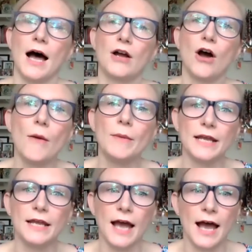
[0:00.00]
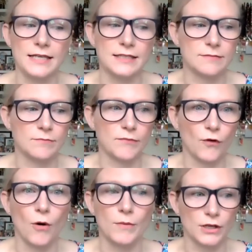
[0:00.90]
comedy has
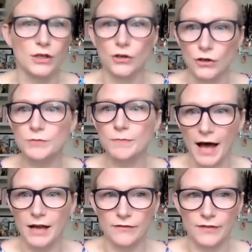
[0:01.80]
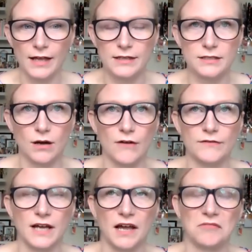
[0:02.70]
formed a huge part of that. So I've
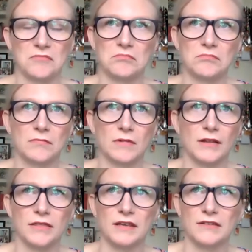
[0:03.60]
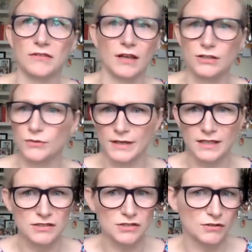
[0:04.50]
done, I think it's like
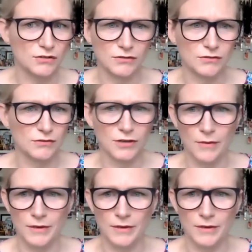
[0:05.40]
22 comedy